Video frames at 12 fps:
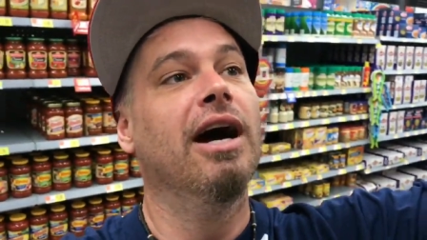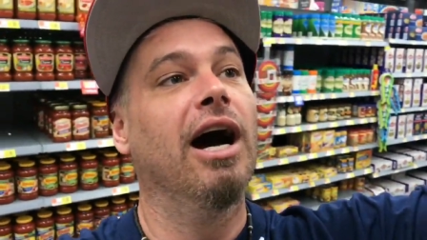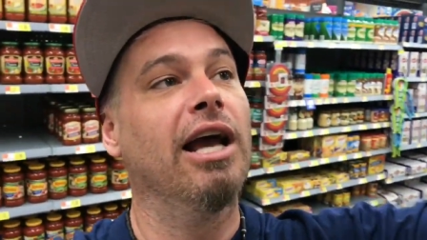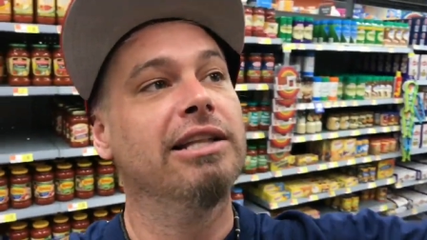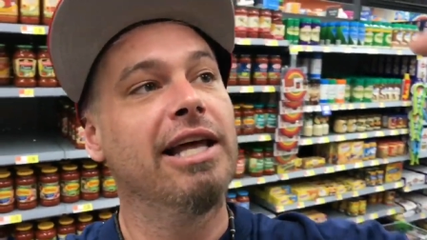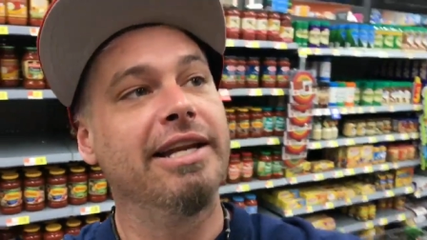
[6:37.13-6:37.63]

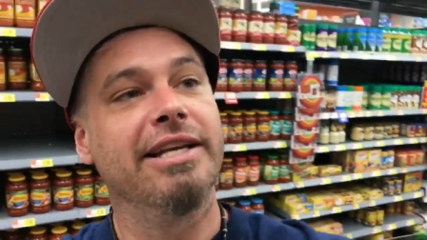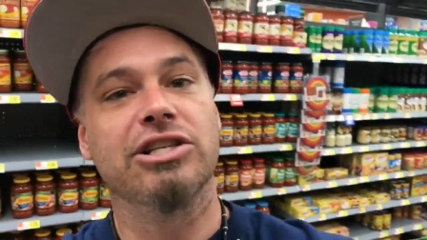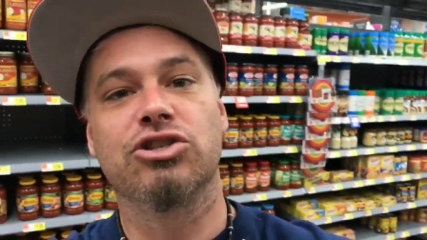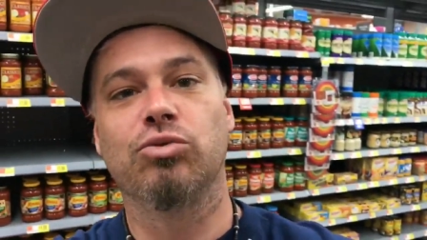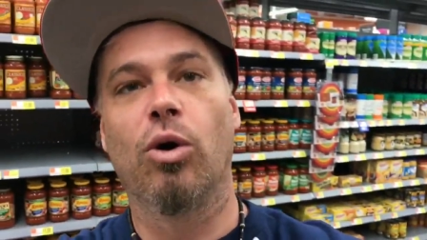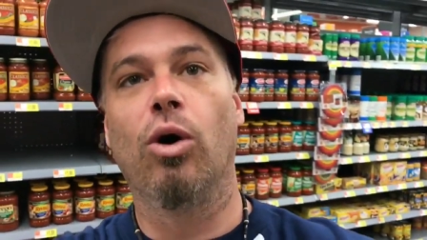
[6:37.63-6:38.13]
Uh, you let it
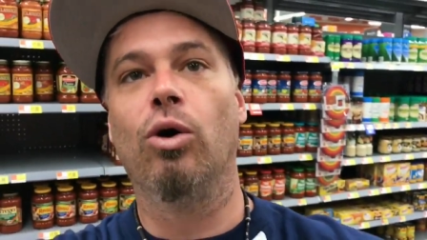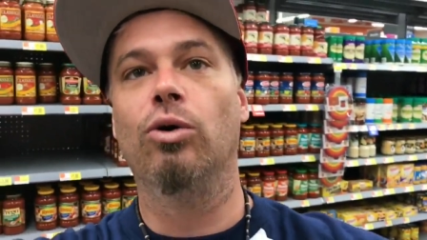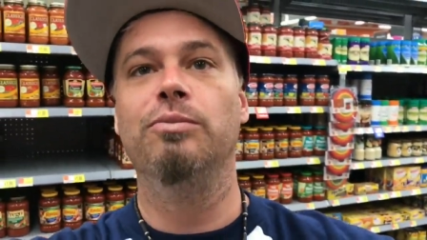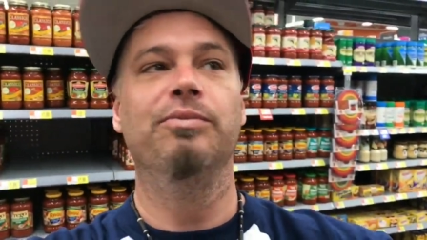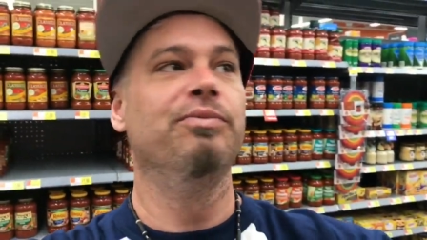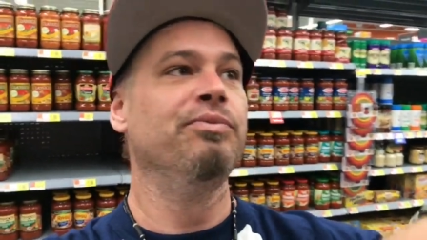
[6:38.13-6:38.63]
get
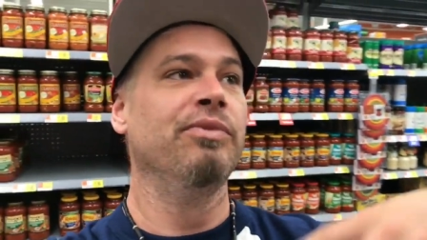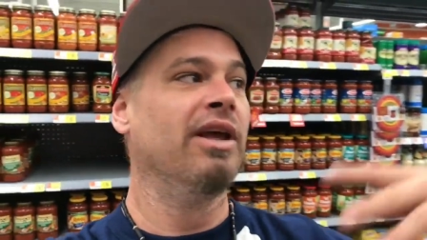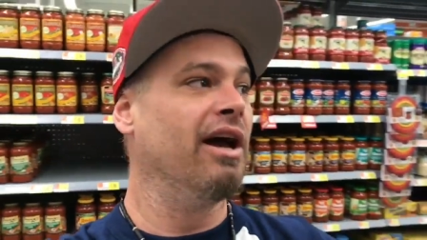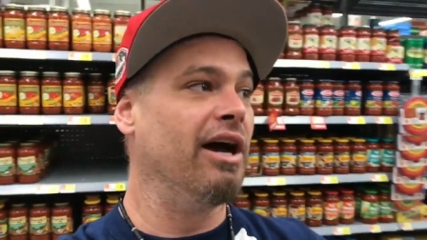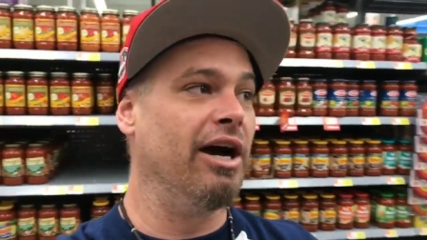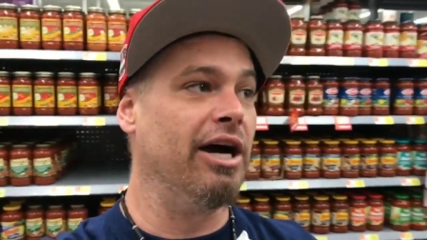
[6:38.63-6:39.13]
swole
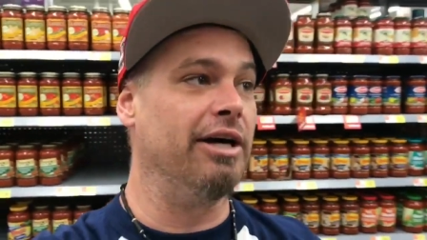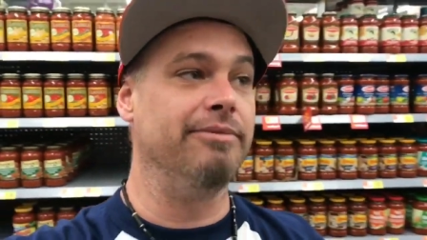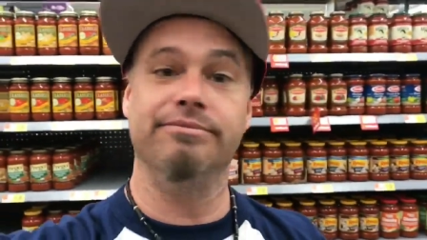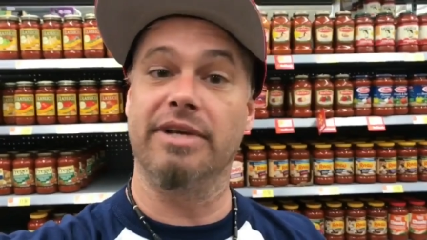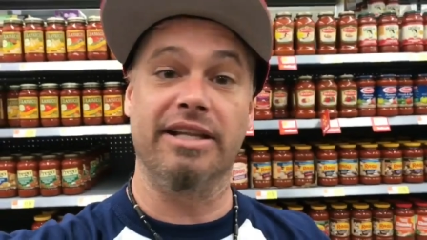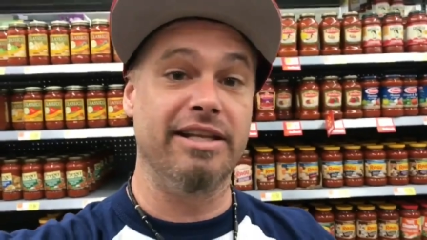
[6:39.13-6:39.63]
uh,
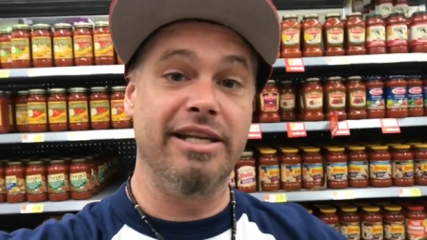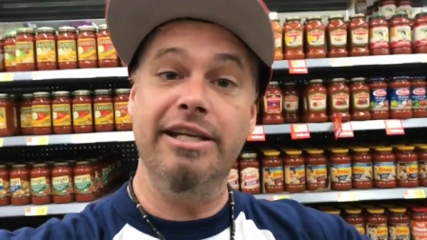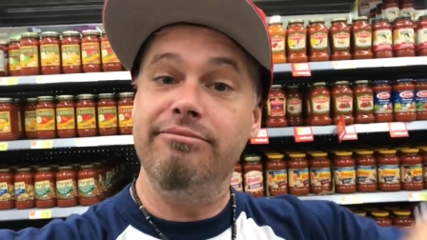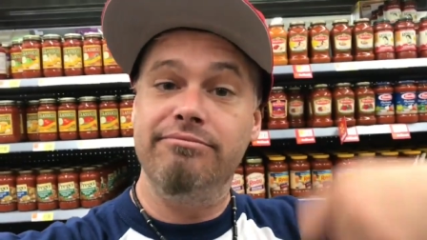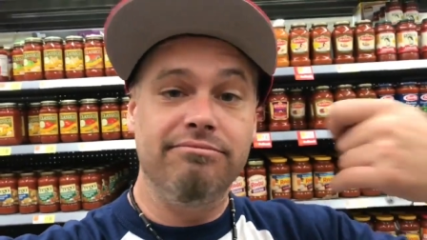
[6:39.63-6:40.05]
and then eat.